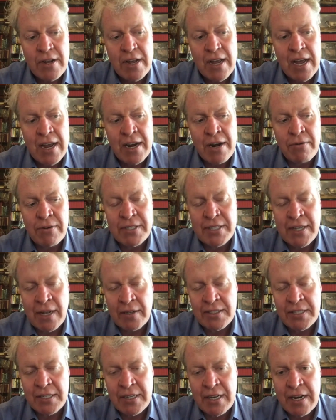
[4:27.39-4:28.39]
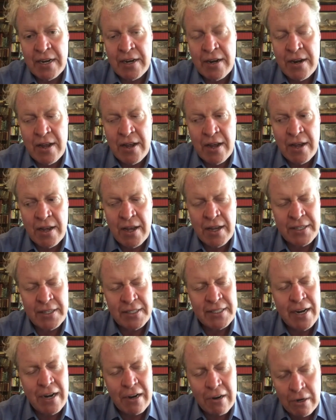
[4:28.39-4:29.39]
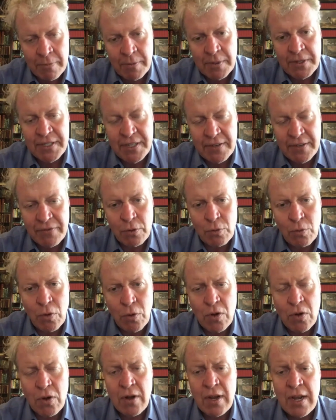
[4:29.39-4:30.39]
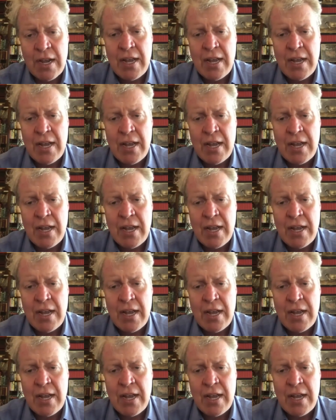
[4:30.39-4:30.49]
and it resulted in a terrible civil war.